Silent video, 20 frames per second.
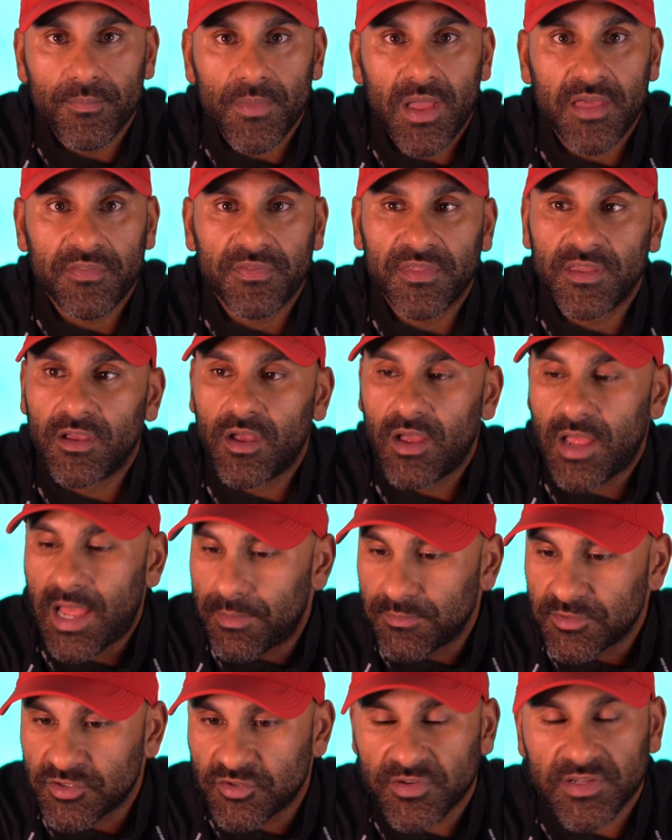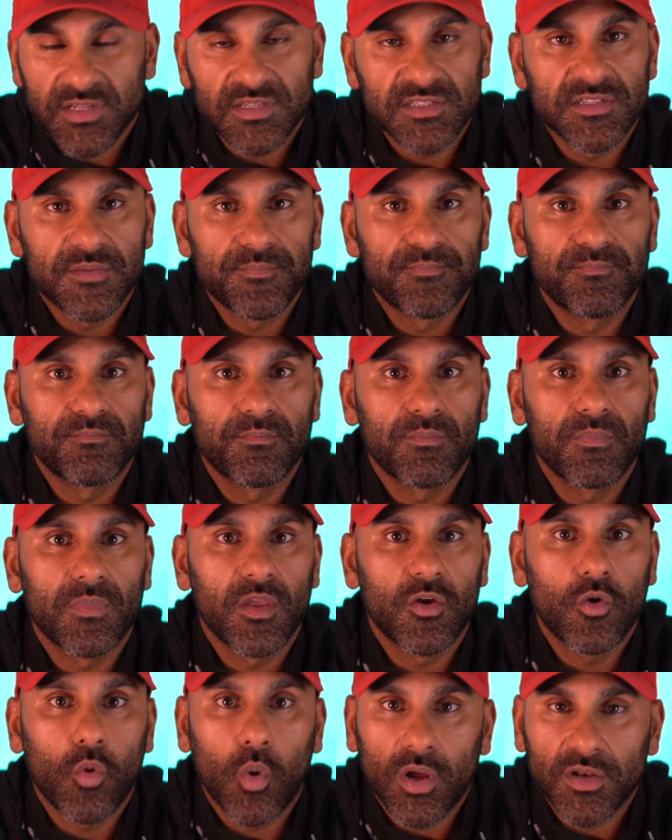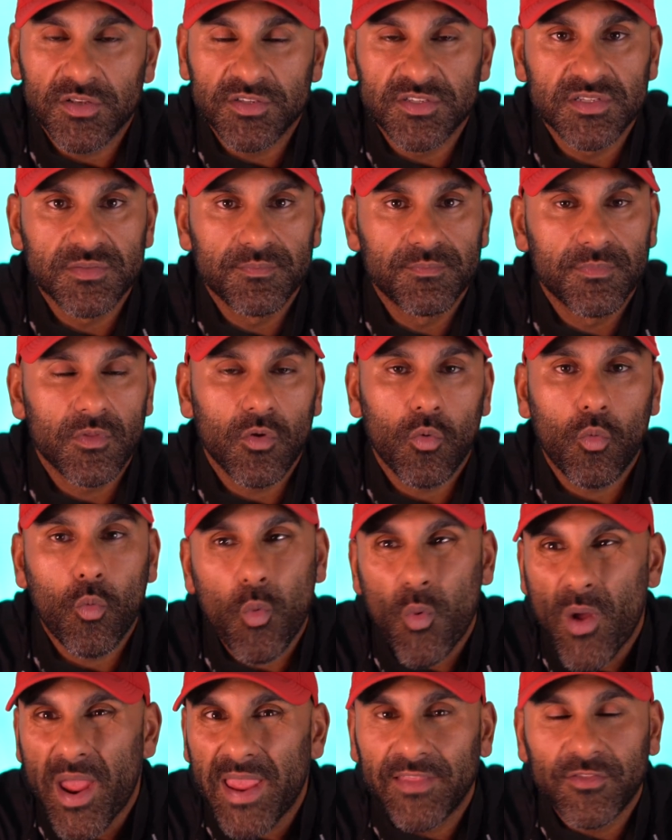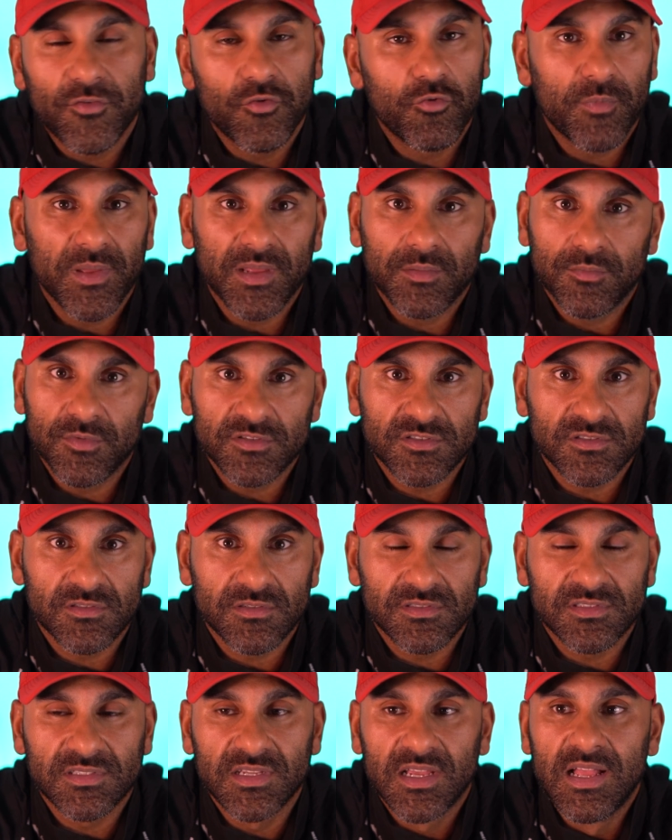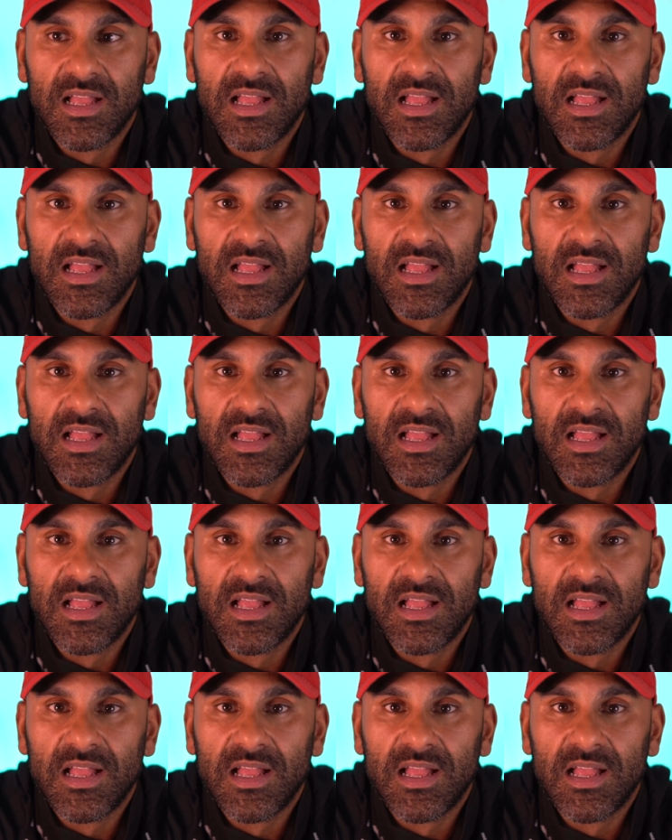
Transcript: I think hamstrings, quads, they're way too big muscles.